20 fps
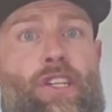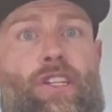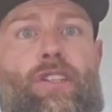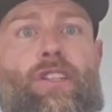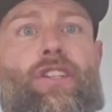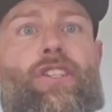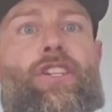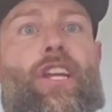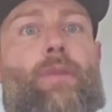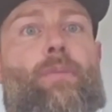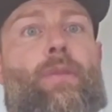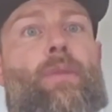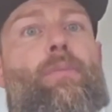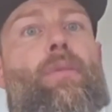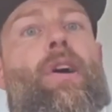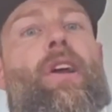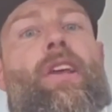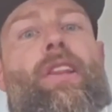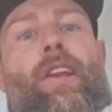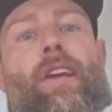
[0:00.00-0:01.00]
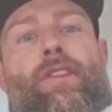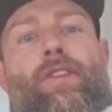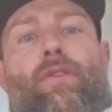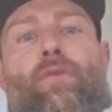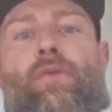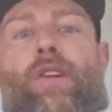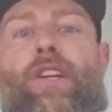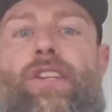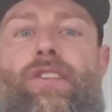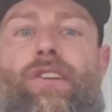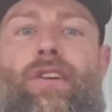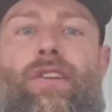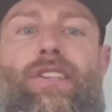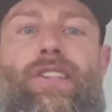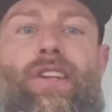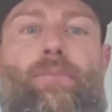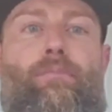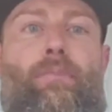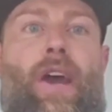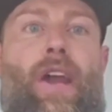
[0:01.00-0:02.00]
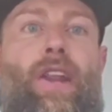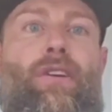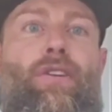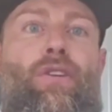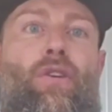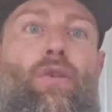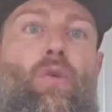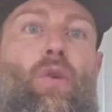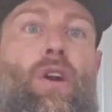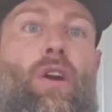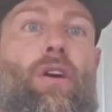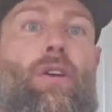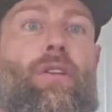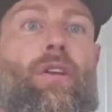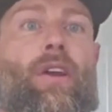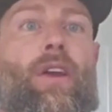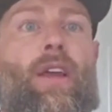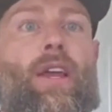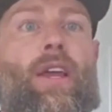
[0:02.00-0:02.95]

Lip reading: is legitimate. But in like the research and medical world,